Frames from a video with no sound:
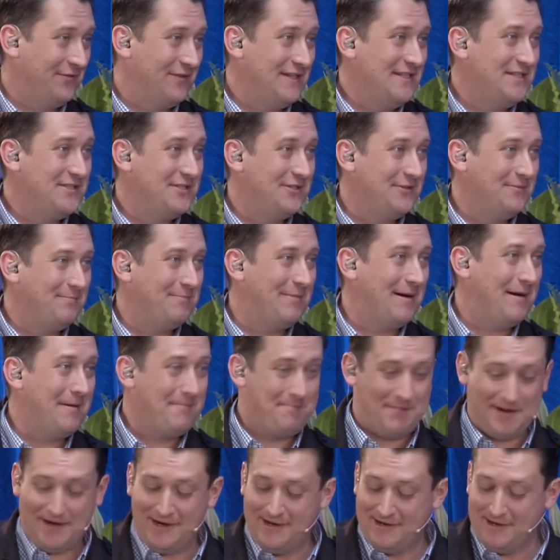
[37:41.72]
into,
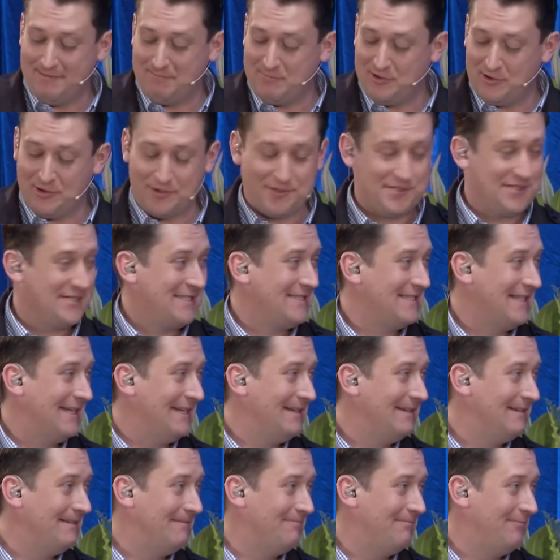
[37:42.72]
but, but I am conscious
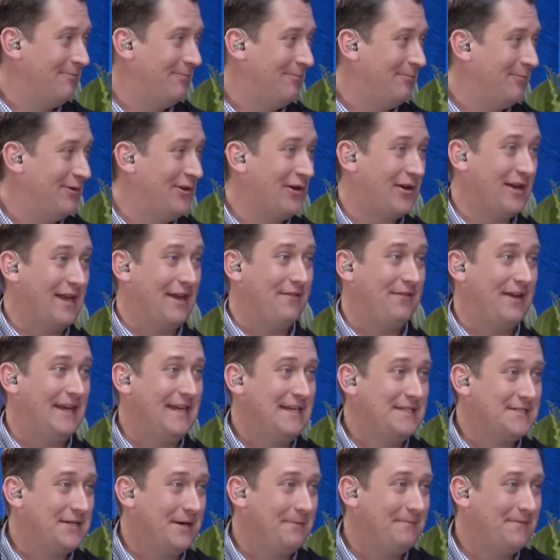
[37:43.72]
that of course. we're not going to have
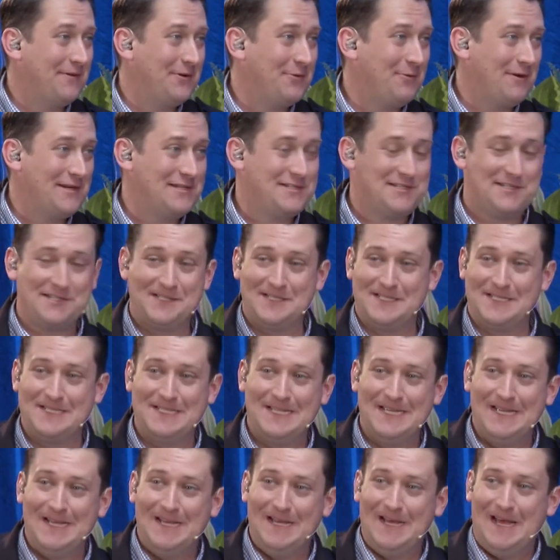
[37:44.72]
any time for questions.
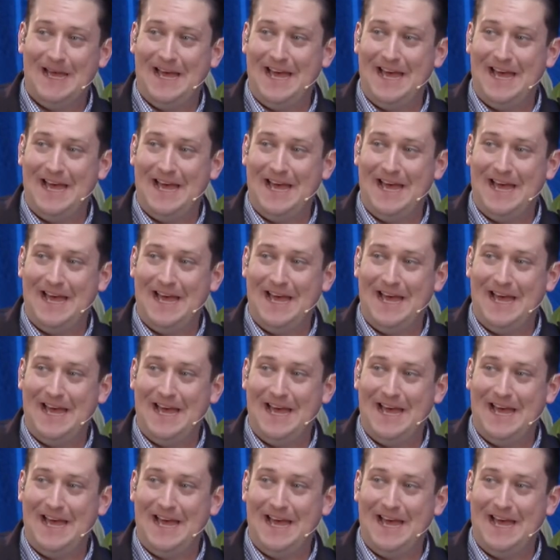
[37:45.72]
Yes.